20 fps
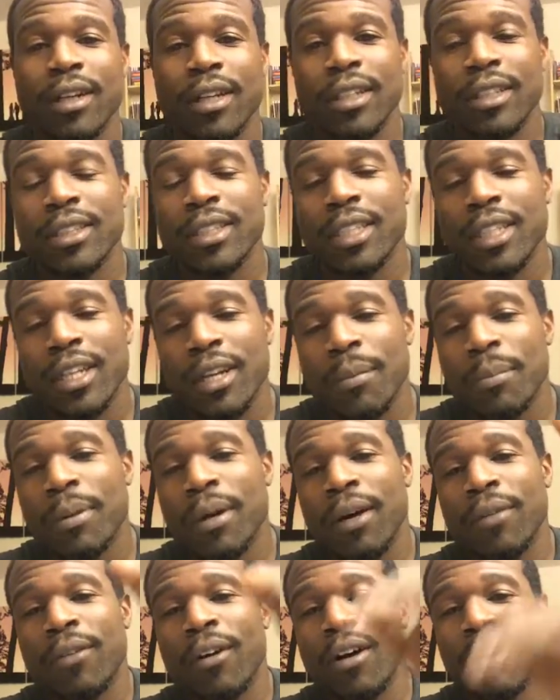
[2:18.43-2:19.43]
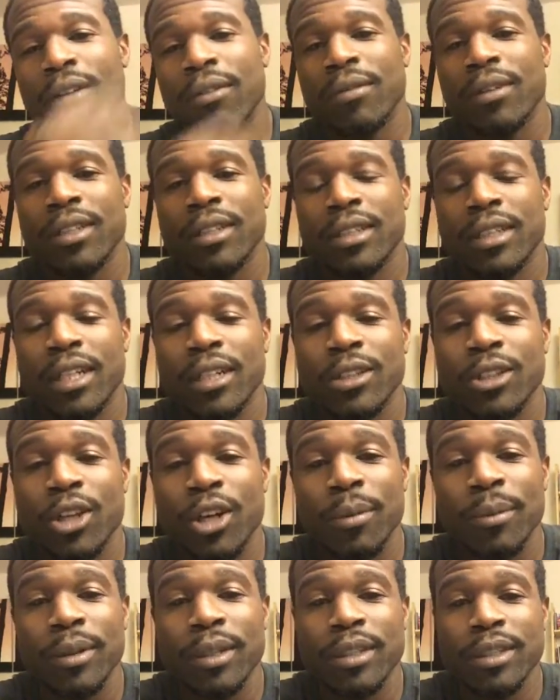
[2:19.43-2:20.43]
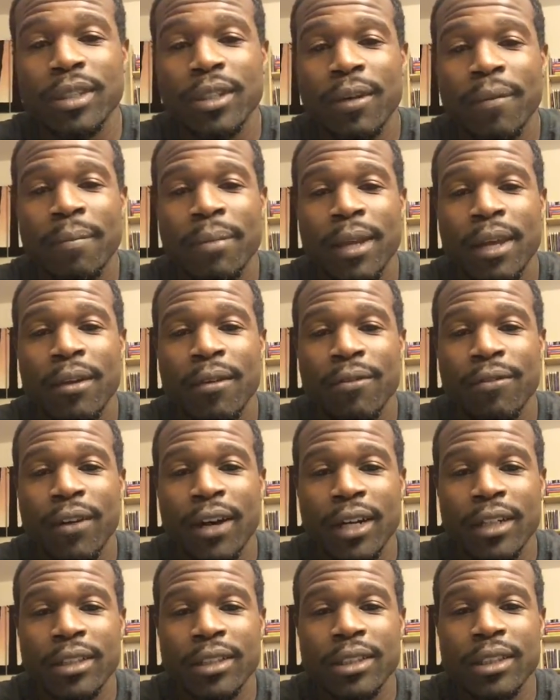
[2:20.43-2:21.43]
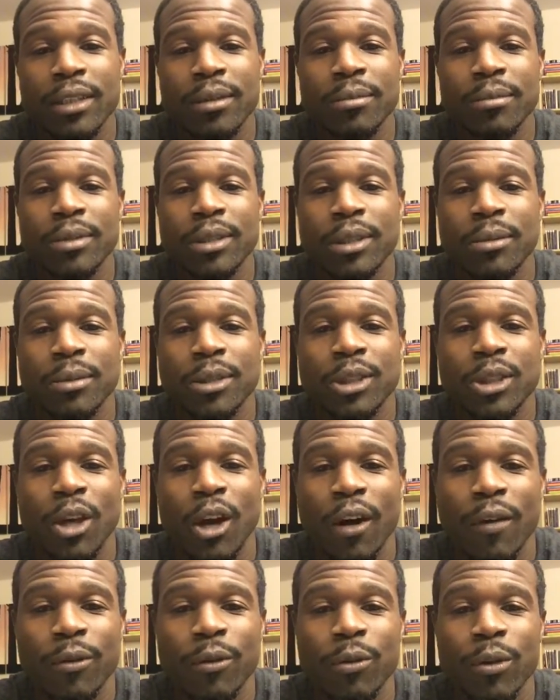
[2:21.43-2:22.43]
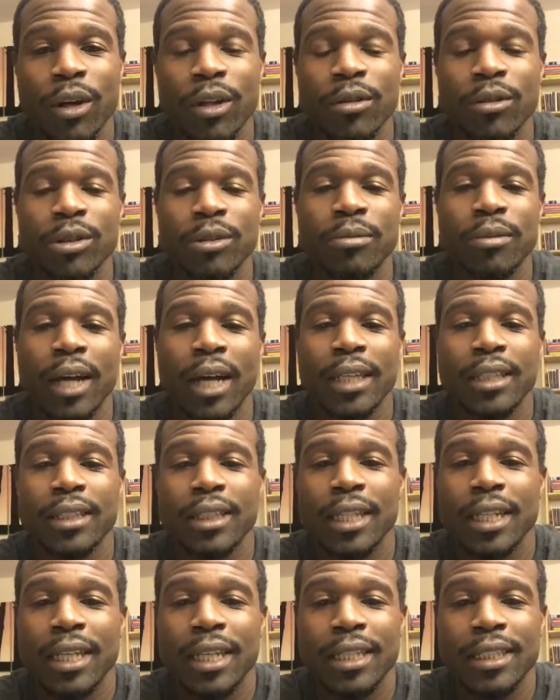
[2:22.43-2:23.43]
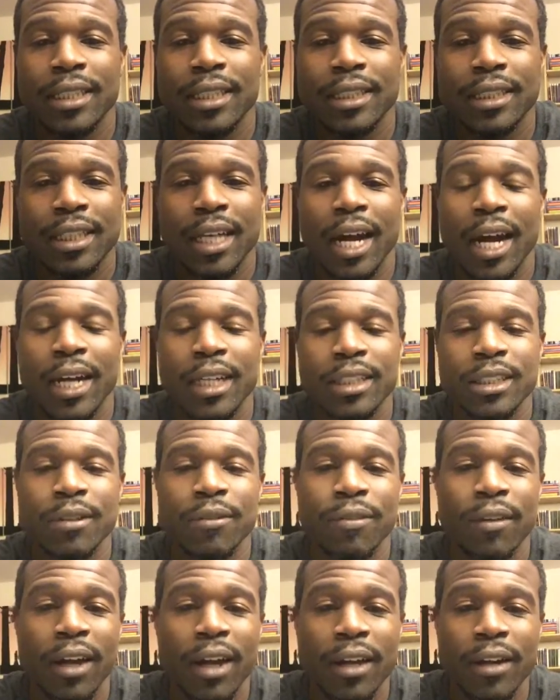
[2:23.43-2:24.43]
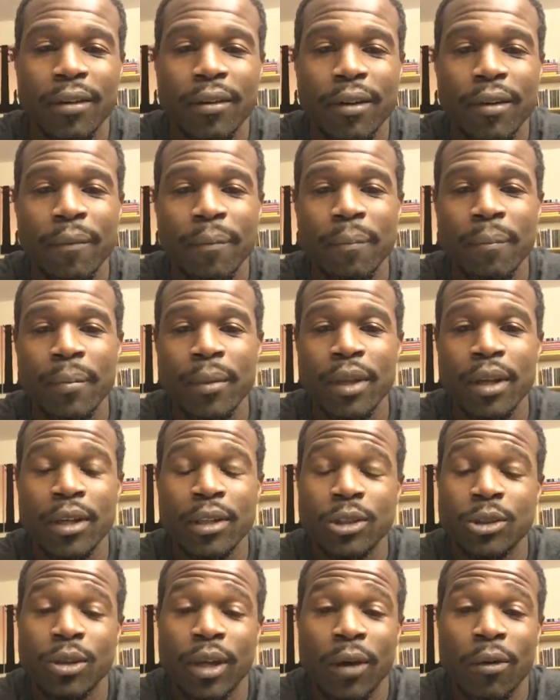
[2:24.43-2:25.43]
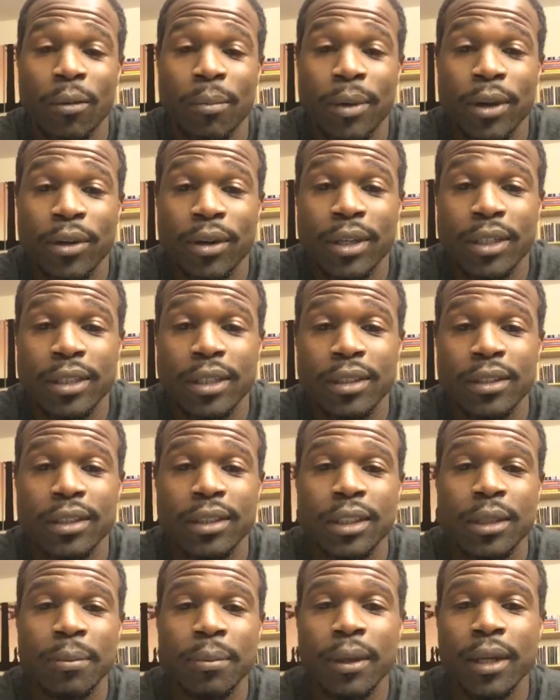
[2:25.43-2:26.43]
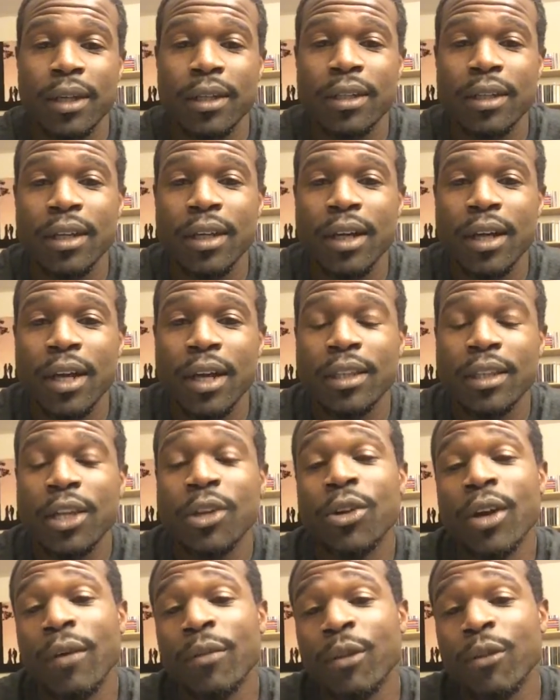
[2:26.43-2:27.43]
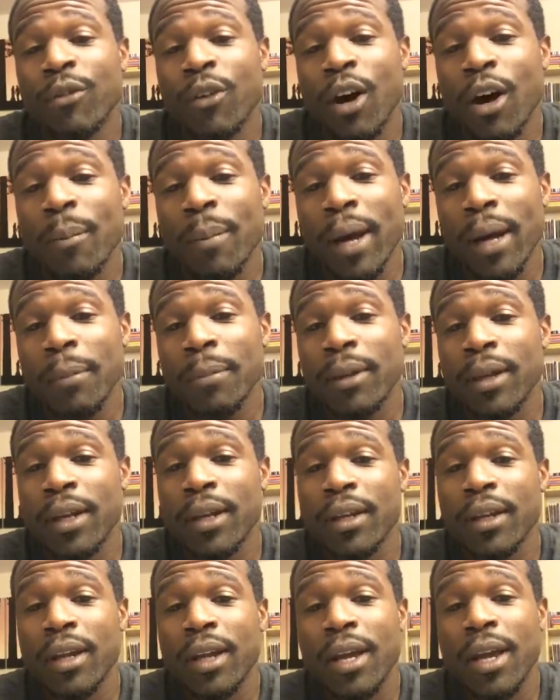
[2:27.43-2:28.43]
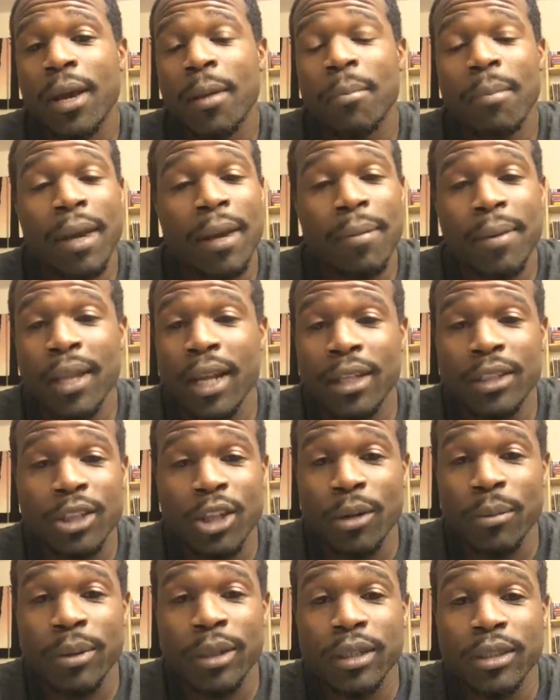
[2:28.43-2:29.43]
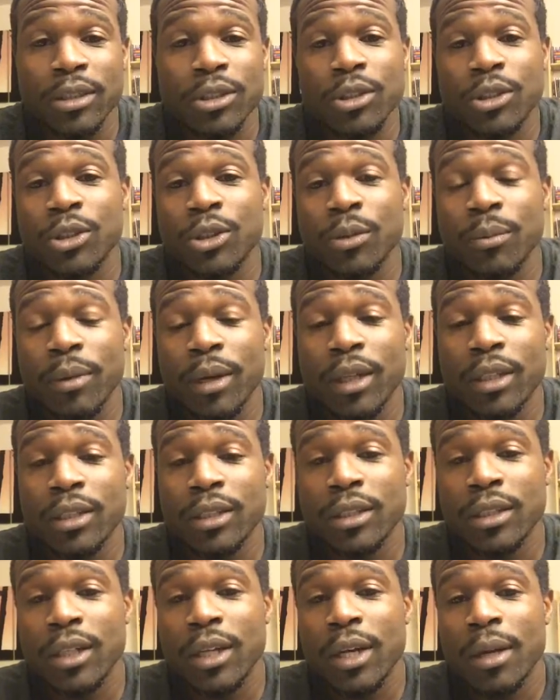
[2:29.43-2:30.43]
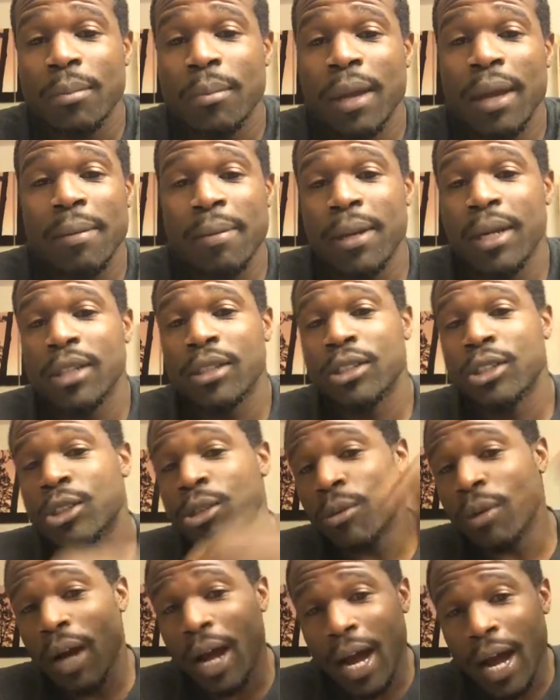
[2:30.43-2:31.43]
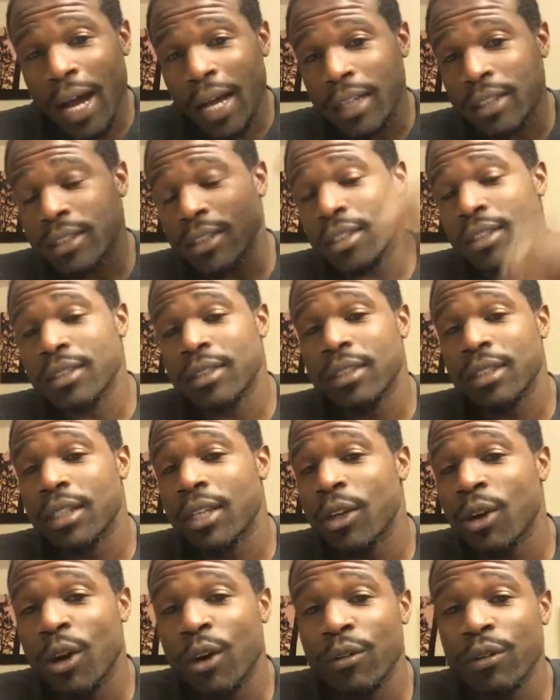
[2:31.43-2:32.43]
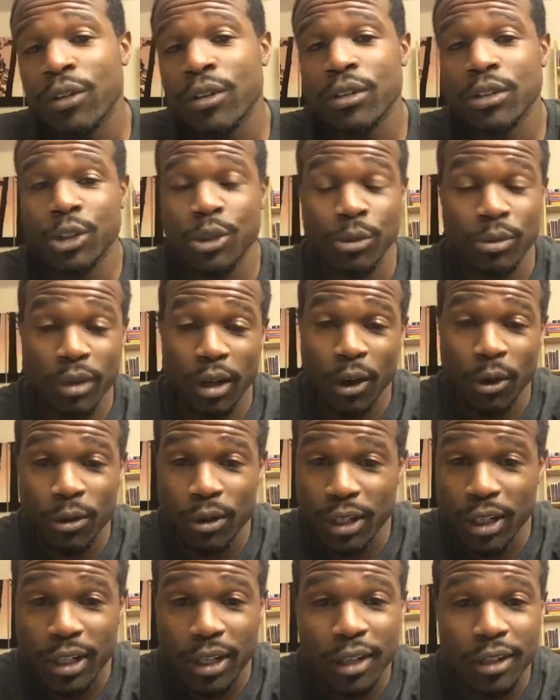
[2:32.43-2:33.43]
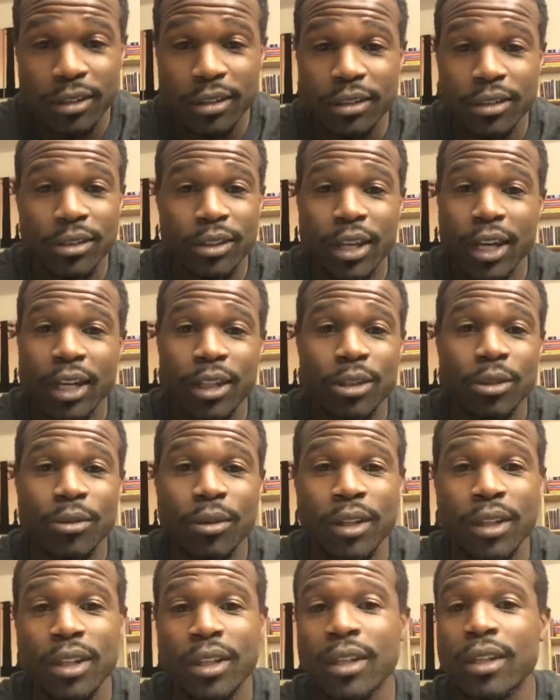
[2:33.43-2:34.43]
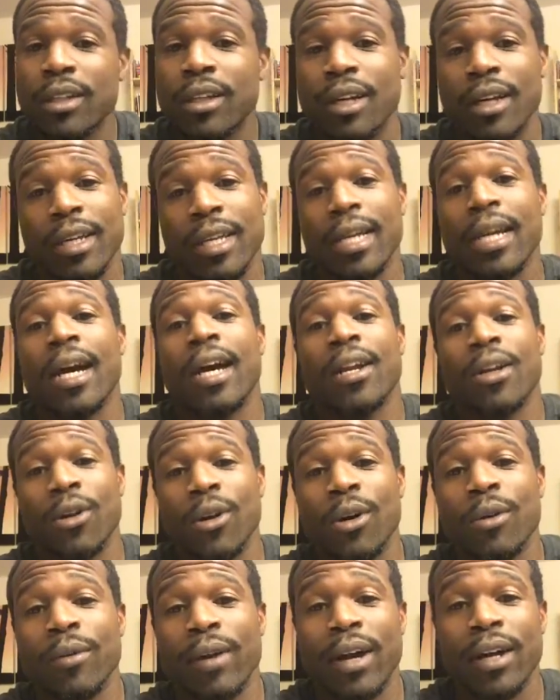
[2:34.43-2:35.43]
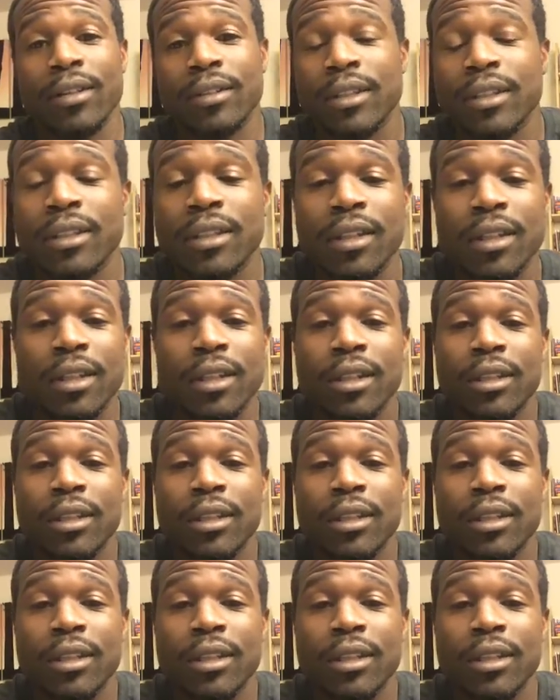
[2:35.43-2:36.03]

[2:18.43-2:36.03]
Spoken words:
All right, let's get above all of this turbulence and find some soft weather, some nice, easy skies to fly in. Right? So that would be your contingency plan. Then you have the fallback plan. Maybe that turbulence is too much. Maybe it's too high to get over, too low to get under. You can't do anything. You got to go around it.